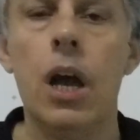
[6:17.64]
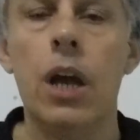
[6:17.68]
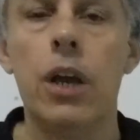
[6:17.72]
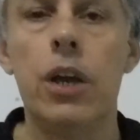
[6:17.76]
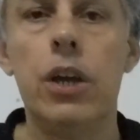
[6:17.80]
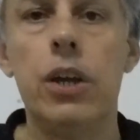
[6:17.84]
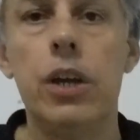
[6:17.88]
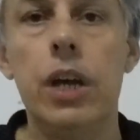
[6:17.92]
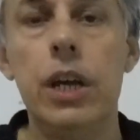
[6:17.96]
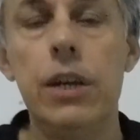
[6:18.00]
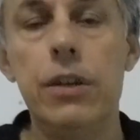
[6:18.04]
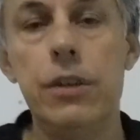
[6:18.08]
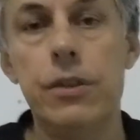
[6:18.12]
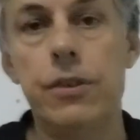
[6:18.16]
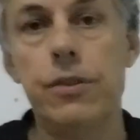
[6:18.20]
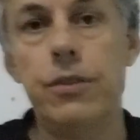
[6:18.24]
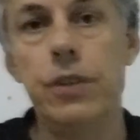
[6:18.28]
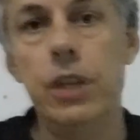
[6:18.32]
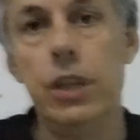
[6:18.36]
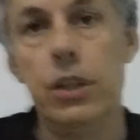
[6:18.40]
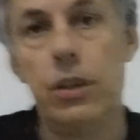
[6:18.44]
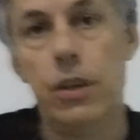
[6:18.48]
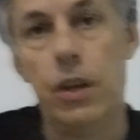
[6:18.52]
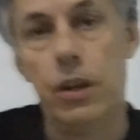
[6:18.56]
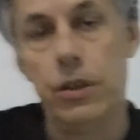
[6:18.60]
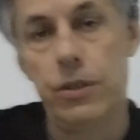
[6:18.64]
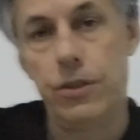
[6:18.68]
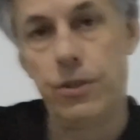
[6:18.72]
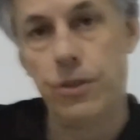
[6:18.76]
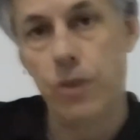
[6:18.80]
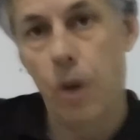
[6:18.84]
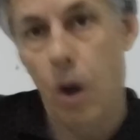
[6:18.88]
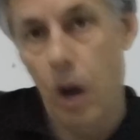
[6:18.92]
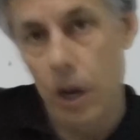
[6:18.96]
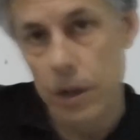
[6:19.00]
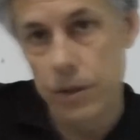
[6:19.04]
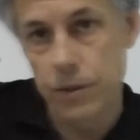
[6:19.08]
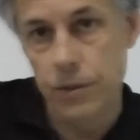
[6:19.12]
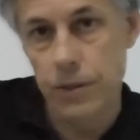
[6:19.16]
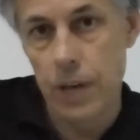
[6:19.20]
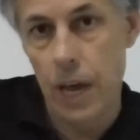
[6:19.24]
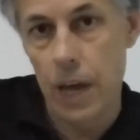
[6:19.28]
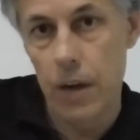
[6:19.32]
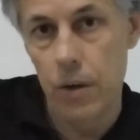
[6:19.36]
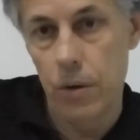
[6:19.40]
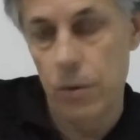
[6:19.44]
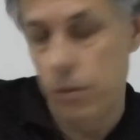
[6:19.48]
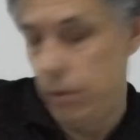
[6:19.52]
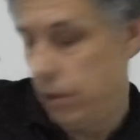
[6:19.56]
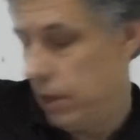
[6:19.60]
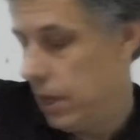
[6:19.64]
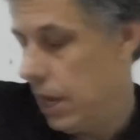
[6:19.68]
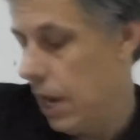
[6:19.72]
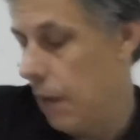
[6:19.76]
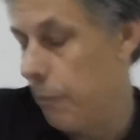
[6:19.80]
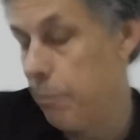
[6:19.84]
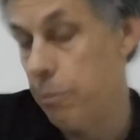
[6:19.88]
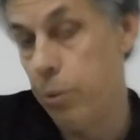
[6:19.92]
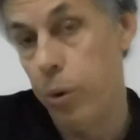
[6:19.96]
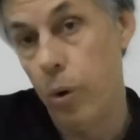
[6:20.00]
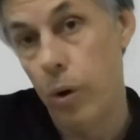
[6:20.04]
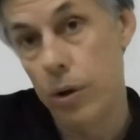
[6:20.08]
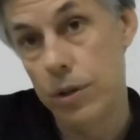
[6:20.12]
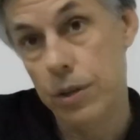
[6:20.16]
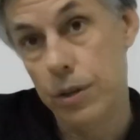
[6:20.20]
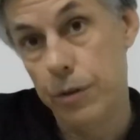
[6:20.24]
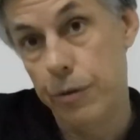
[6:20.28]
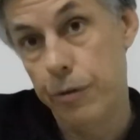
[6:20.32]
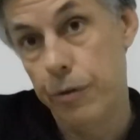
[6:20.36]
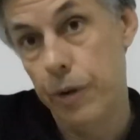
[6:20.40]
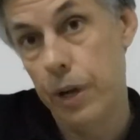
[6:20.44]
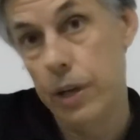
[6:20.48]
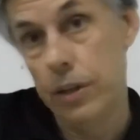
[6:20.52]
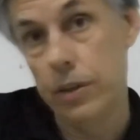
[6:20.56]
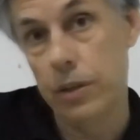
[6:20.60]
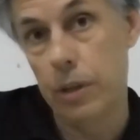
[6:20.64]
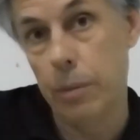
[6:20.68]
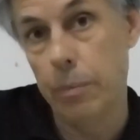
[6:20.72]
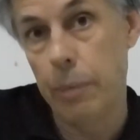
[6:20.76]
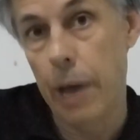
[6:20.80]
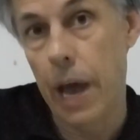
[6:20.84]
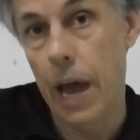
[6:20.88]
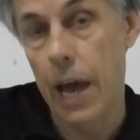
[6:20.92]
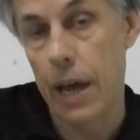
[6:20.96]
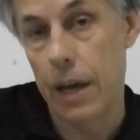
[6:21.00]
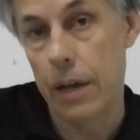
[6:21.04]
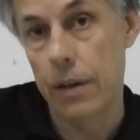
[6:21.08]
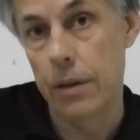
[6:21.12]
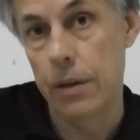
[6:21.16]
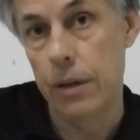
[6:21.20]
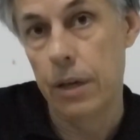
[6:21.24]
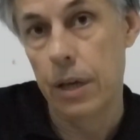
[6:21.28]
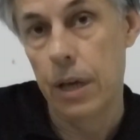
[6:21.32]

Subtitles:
You need to sit side saddle and point your feet to the back.